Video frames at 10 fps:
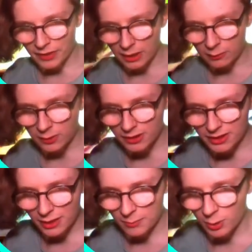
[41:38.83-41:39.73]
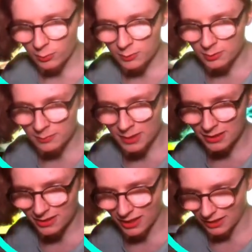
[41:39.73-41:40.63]
I've really come home to
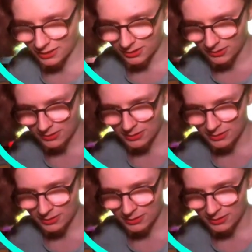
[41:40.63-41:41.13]
Minasato.